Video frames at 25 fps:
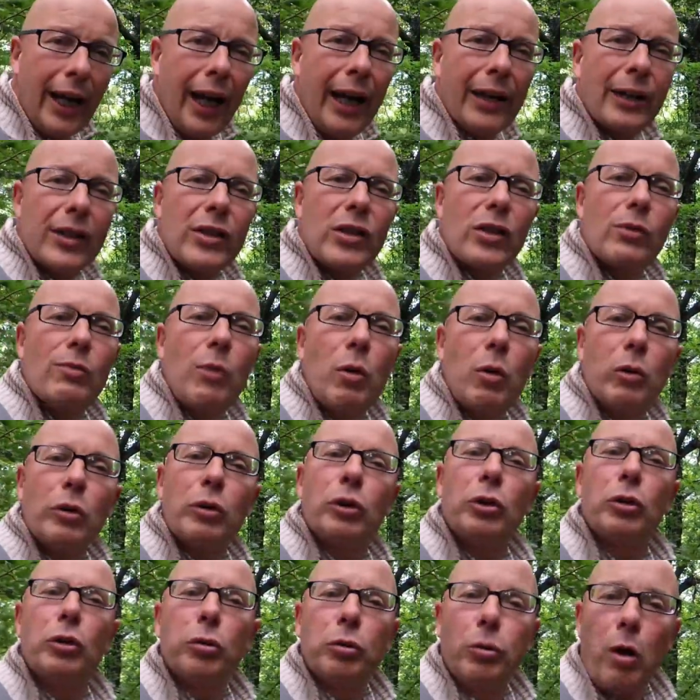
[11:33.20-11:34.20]
and a small
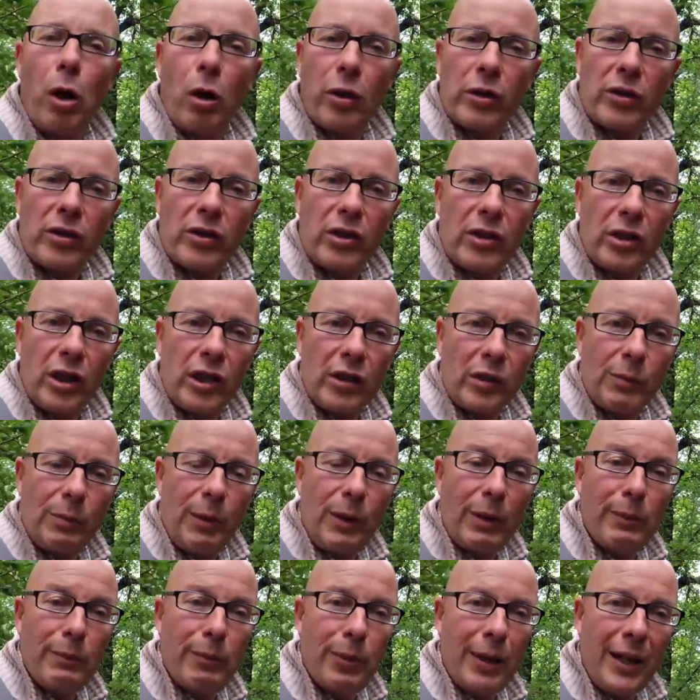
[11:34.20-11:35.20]
cross has
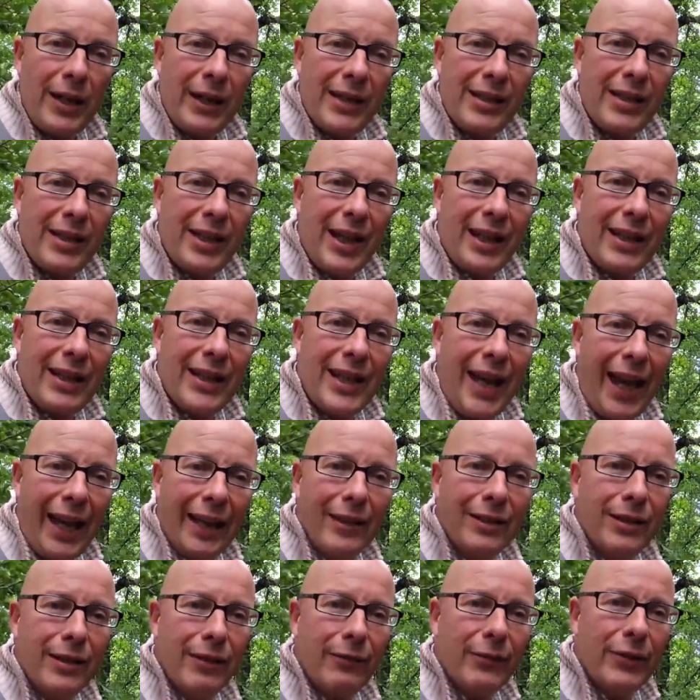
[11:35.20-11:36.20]
been placed at the
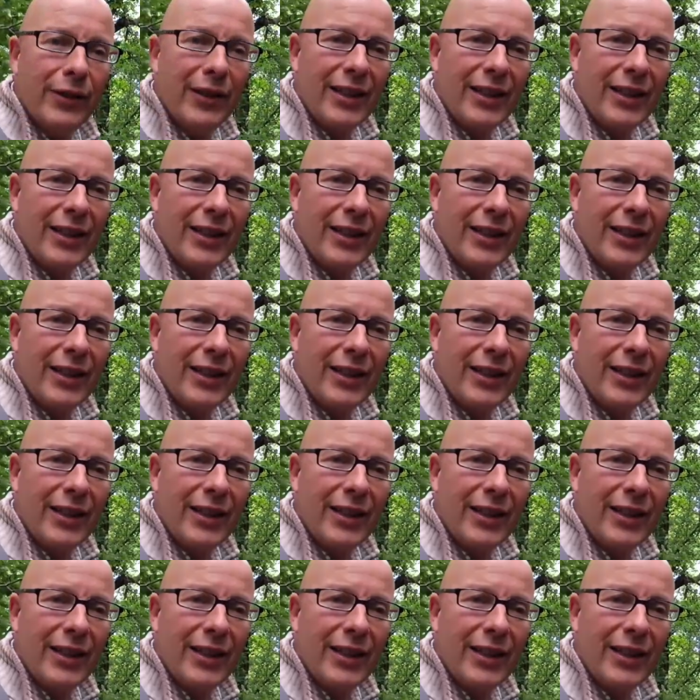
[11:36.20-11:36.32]
end of the